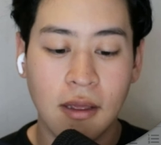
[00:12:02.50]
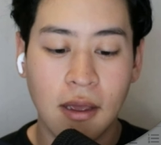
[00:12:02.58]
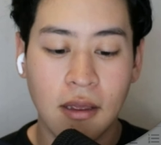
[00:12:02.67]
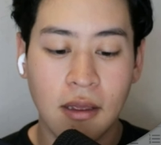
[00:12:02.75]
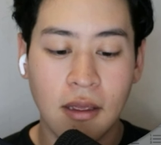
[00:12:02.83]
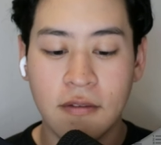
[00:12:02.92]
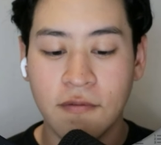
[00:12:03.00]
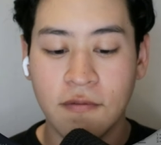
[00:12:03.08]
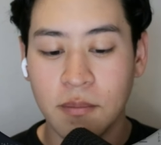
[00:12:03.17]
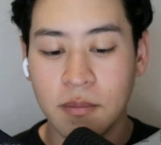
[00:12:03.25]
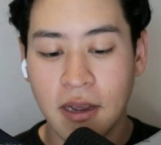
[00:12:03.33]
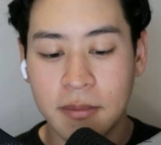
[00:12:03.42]
that
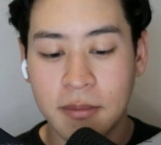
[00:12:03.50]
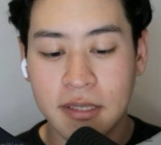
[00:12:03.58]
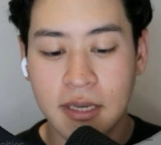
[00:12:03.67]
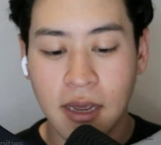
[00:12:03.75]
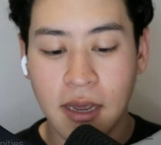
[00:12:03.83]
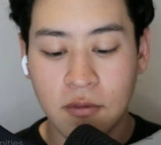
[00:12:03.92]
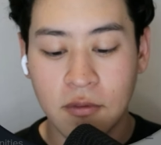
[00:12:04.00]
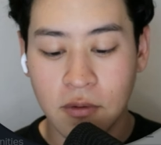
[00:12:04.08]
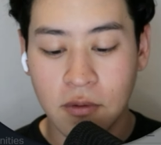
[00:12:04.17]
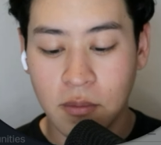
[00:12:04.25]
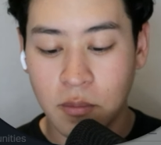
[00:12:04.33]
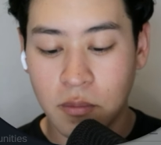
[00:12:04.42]
from time to time,
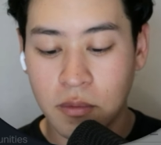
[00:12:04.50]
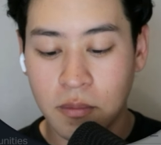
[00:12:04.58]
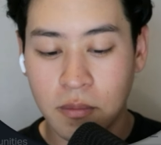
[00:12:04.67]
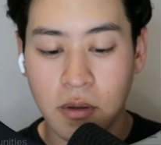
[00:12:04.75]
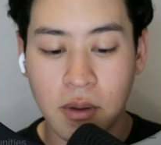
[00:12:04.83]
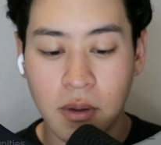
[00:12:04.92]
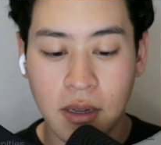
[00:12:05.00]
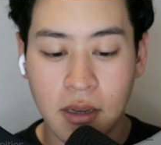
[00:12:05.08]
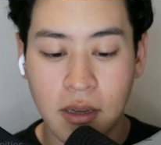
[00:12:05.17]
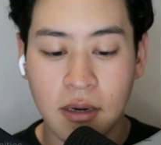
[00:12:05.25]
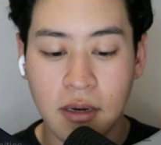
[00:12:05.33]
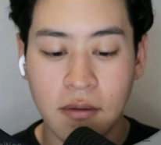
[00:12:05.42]
so we'll go
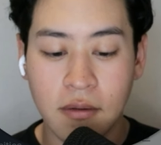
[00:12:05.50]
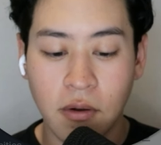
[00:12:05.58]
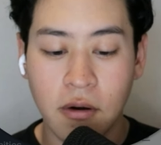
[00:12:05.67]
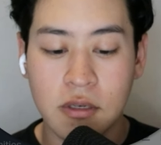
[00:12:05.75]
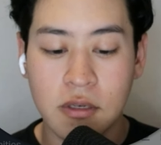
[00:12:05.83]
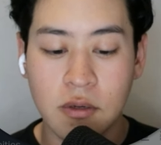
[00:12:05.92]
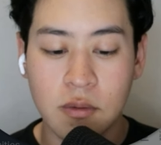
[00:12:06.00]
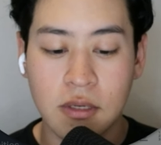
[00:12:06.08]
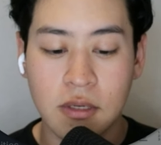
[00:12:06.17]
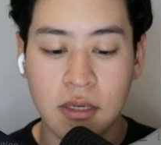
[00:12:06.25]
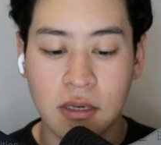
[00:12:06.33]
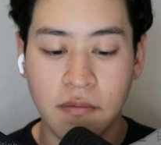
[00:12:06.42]
ahead and give our
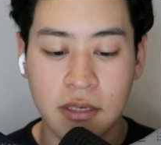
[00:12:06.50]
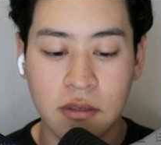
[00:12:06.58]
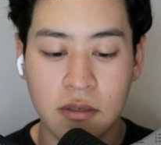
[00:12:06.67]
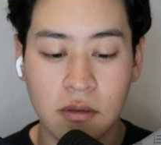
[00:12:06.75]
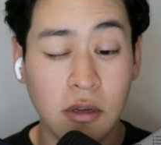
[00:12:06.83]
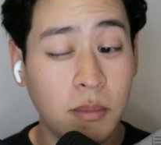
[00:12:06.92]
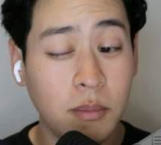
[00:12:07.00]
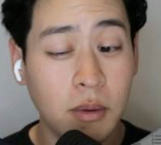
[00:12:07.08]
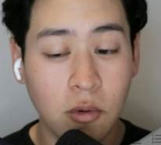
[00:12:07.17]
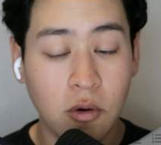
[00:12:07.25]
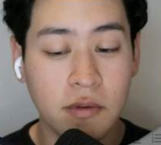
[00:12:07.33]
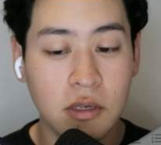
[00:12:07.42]
associate advisor a little
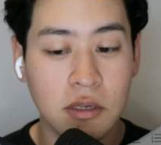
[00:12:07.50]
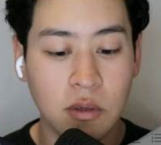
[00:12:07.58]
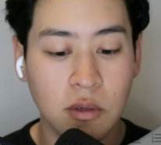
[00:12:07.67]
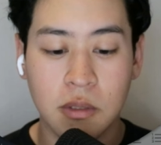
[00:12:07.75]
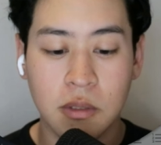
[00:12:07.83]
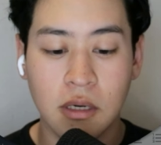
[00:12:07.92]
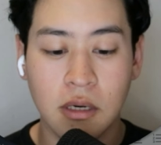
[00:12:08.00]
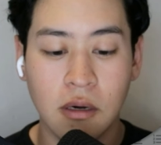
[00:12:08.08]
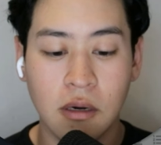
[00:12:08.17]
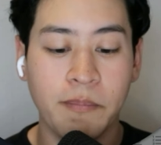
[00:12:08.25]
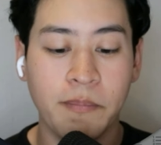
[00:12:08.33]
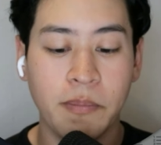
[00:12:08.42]
bit more of a description
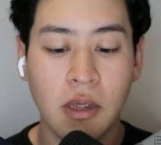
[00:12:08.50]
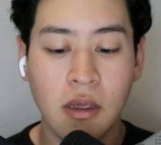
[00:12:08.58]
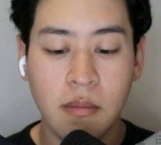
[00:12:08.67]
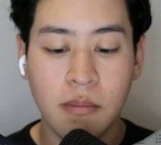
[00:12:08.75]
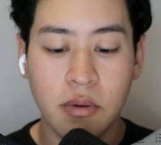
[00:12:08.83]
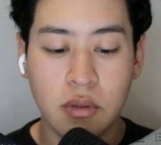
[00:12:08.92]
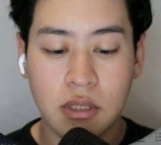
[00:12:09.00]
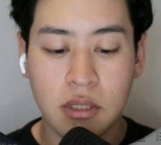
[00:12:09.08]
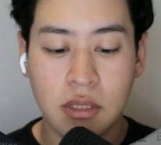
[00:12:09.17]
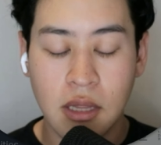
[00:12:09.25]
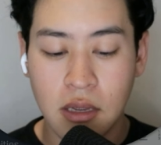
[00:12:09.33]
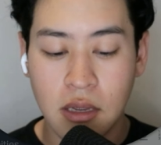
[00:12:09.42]
here.
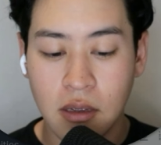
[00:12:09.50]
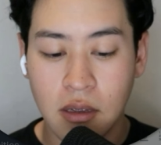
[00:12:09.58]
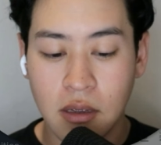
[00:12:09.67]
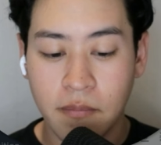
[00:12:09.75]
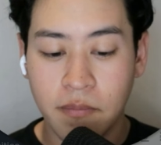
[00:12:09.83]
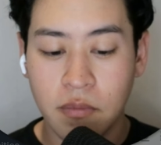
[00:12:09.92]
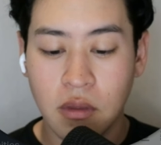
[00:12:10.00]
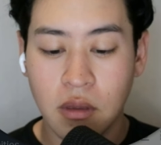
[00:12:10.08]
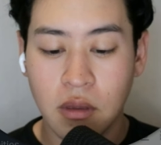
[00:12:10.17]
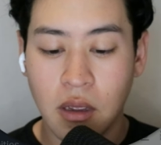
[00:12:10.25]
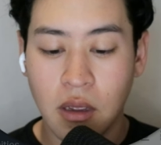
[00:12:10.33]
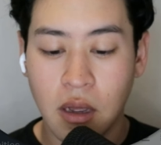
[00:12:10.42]
Push the
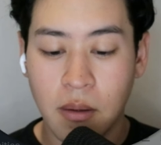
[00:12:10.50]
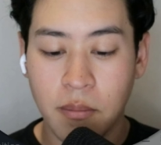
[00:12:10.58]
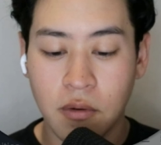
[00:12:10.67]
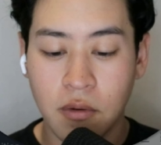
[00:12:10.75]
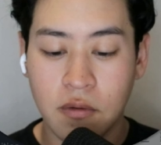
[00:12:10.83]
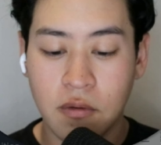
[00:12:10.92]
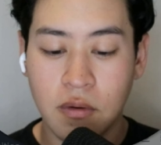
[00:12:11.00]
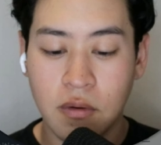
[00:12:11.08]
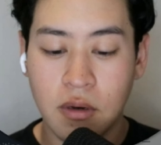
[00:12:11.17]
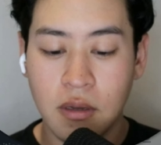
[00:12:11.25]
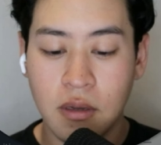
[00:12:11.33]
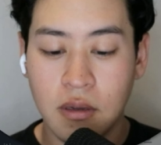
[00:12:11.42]

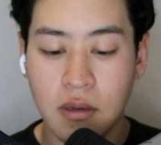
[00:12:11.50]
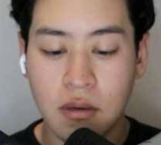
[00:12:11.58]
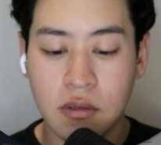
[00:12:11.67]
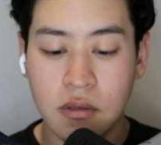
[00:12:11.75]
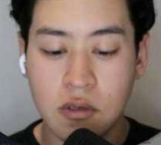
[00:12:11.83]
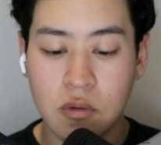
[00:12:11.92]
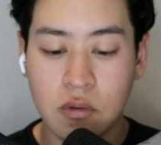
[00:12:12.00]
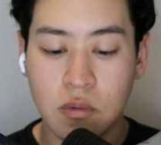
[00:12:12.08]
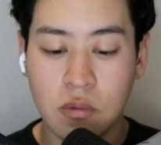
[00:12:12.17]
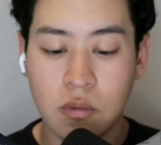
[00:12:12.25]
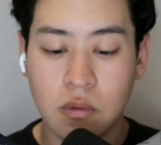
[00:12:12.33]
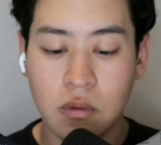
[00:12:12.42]
opportunity
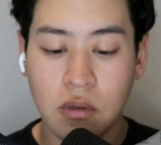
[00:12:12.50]
to